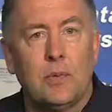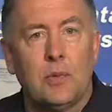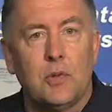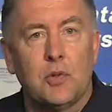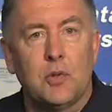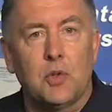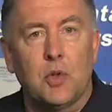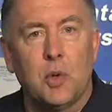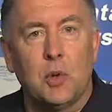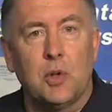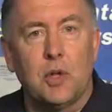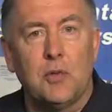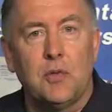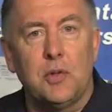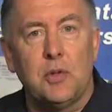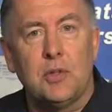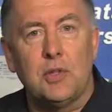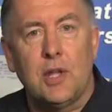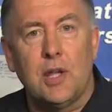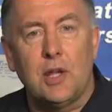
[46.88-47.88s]
So if
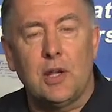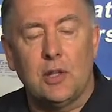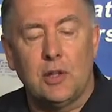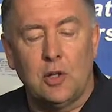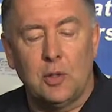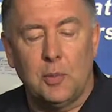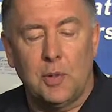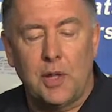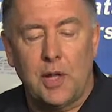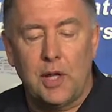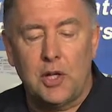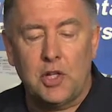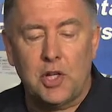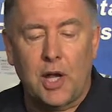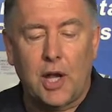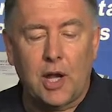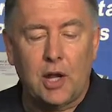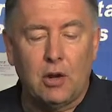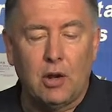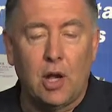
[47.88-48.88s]
you take a little bit of that
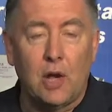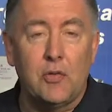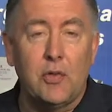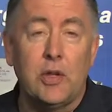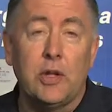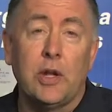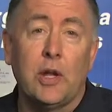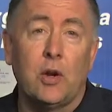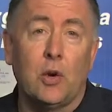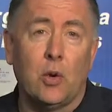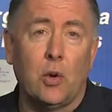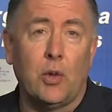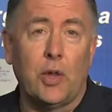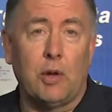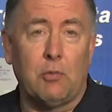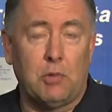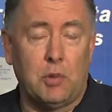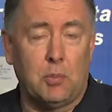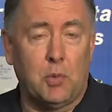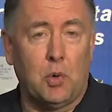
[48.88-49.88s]
jacket off, you can get a hold
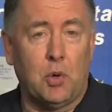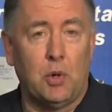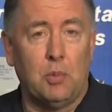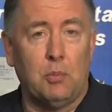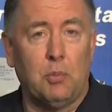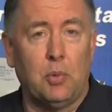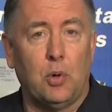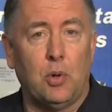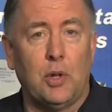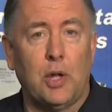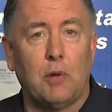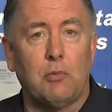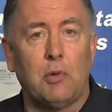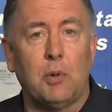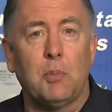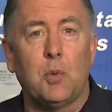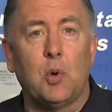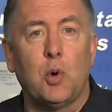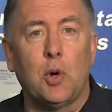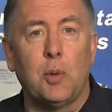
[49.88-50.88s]
of that ripcord and pull that
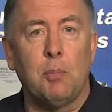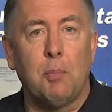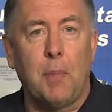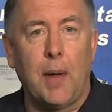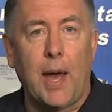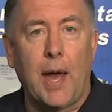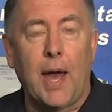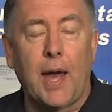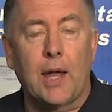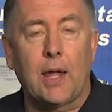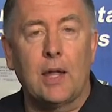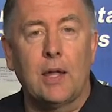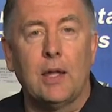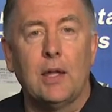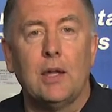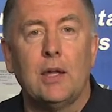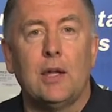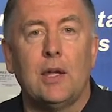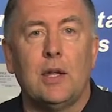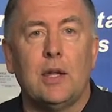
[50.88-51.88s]
ripcord back
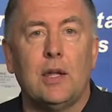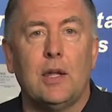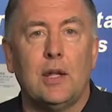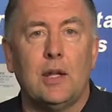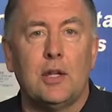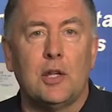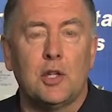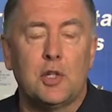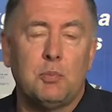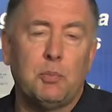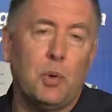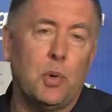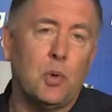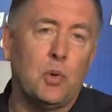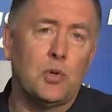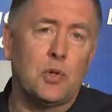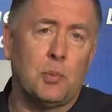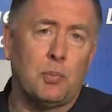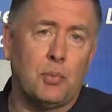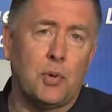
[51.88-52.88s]
and
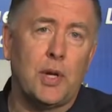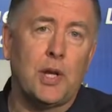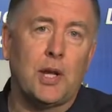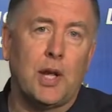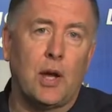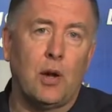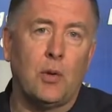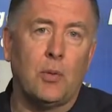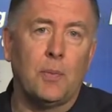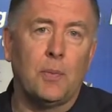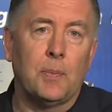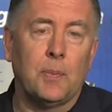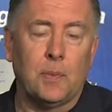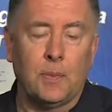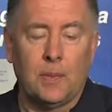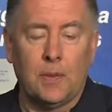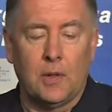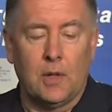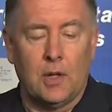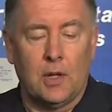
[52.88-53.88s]
expose a breakout.
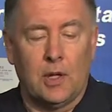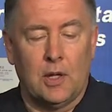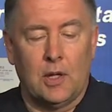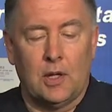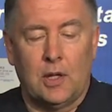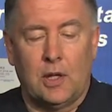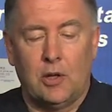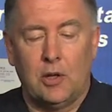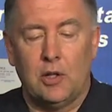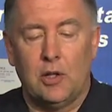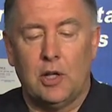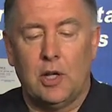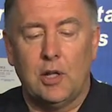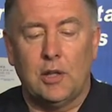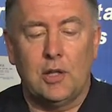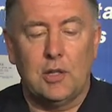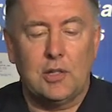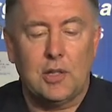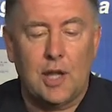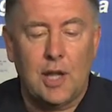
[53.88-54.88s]
Now you look at
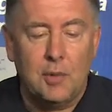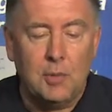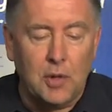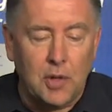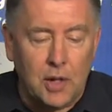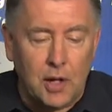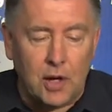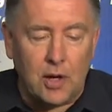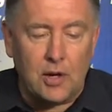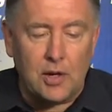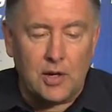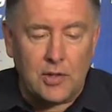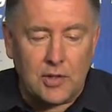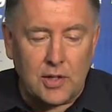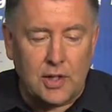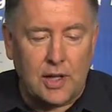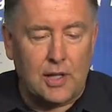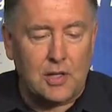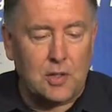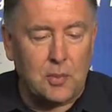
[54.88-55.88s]
this cable here and you
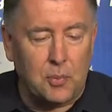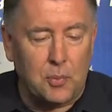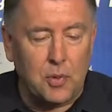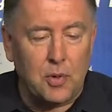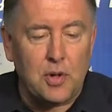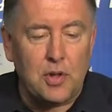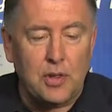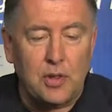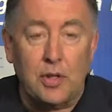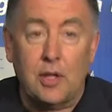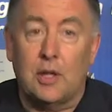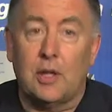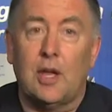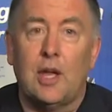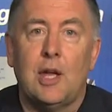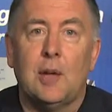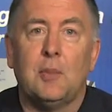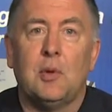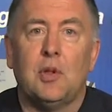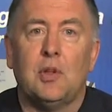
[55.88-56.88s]
say that's a pretty thick
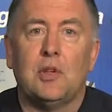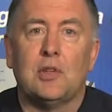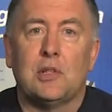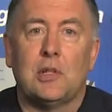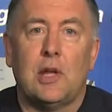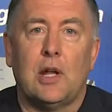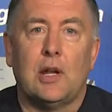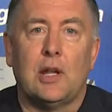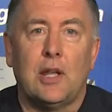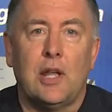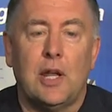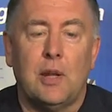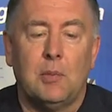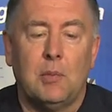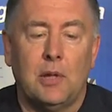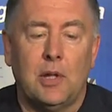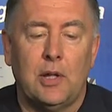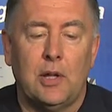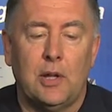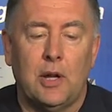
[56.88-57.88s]
cable and there's a lot of
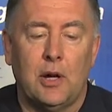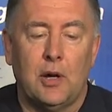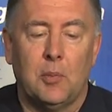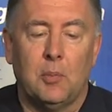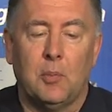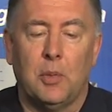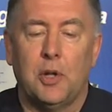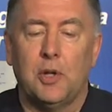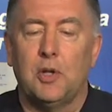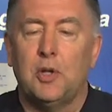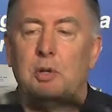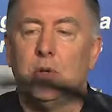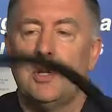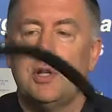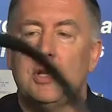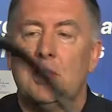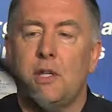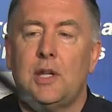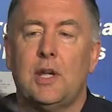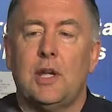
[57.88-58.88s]
cable in there. But you
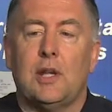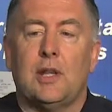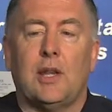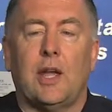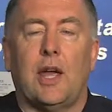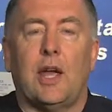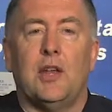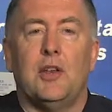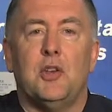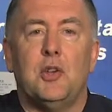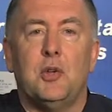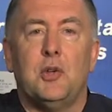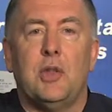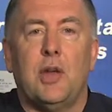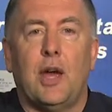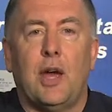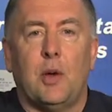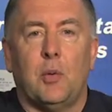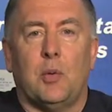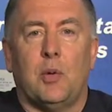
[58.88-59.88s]
can take that and do
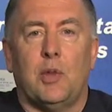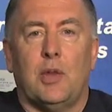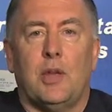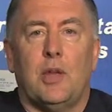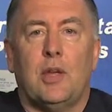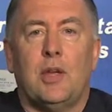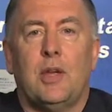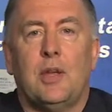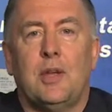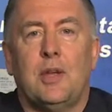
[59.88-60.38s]
that with it